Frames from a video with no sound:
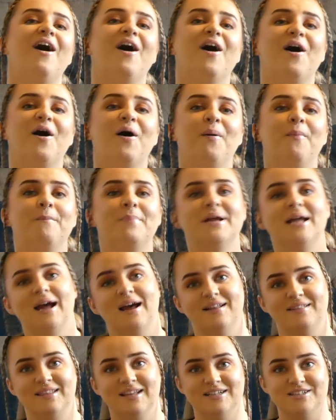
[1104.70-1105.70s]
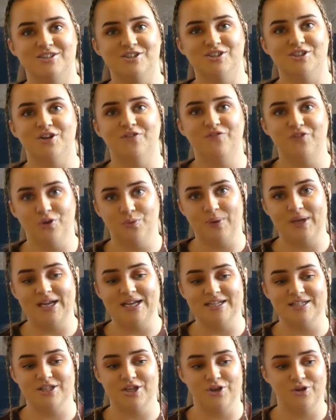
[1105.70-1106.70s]
um, but yeah, that's just a few
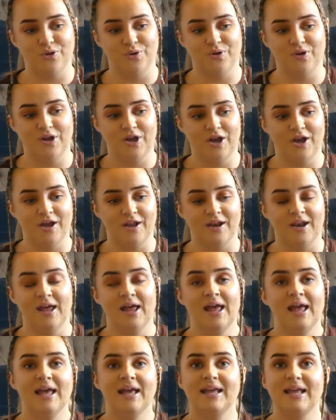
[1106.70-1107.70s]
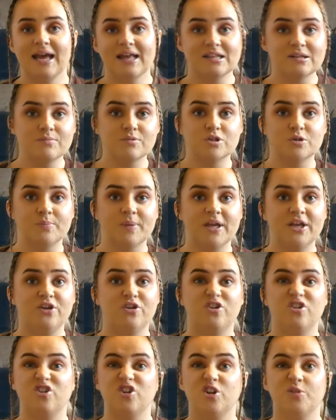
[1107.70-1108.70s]
ways you can get them to me. You
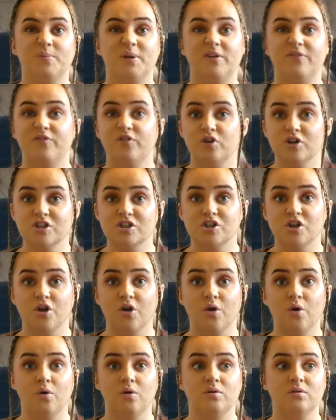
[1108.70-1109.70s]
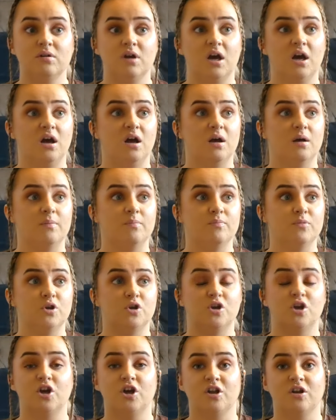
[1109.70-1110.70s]
can do them in a voice note, um, you
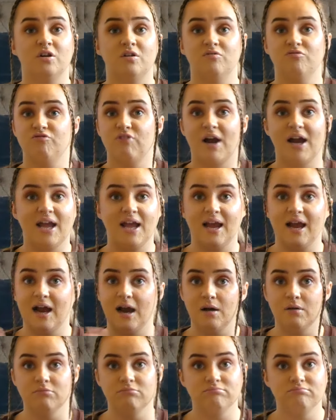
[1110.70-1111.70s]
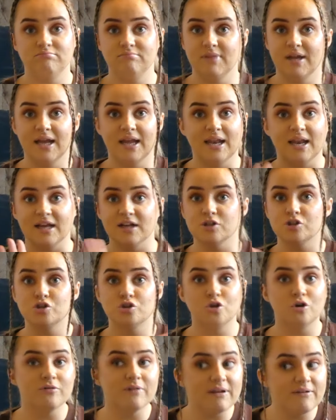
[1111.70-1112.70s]
can write it out in like
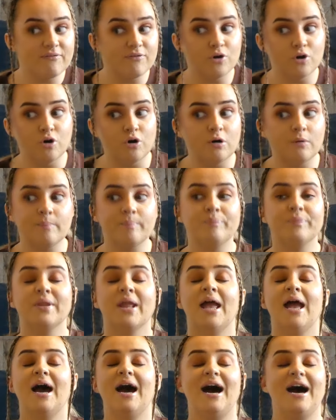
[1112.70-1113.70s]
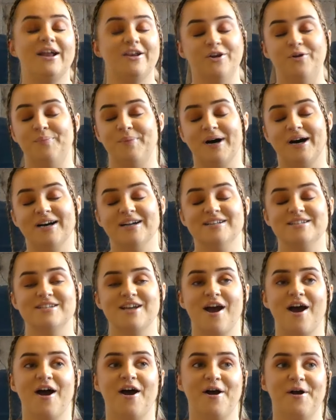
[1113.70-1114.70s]
story form. I don't mind.
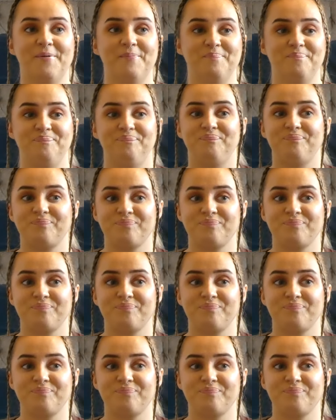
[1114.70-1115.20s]
Um,